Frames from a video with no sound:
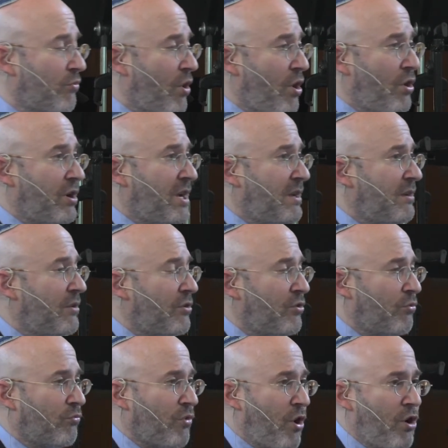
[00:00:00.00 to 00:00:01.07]
wrong
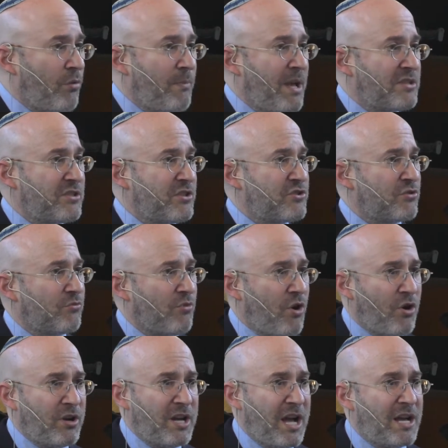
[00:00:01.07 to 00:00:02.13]
message, the
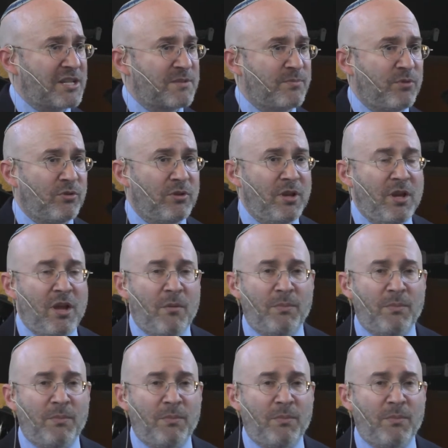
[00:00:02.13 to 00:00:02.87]
wrong gospel.